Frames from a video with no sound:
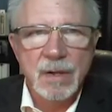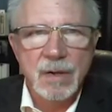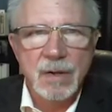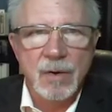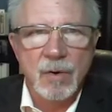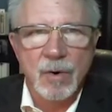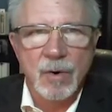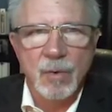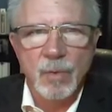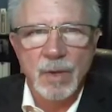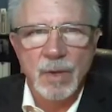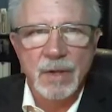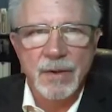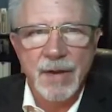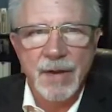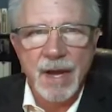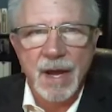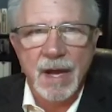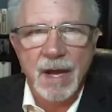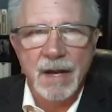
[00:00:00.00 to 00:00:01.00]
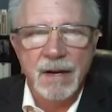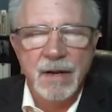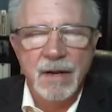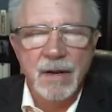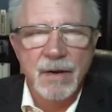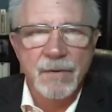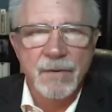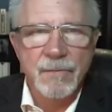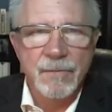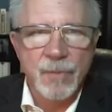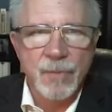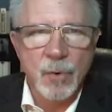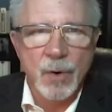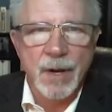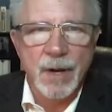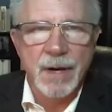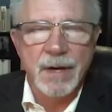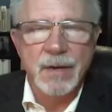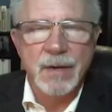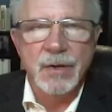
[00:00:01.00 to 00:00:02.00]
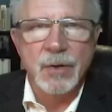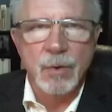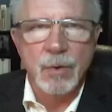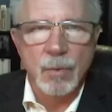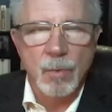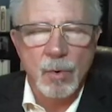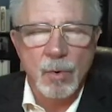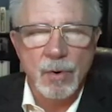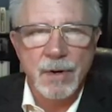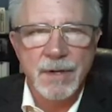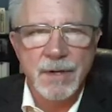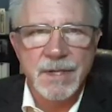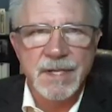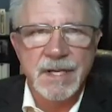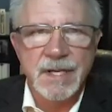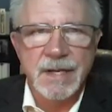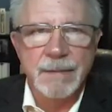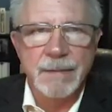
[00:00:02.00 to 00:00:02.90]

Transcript: or will not void your warranty.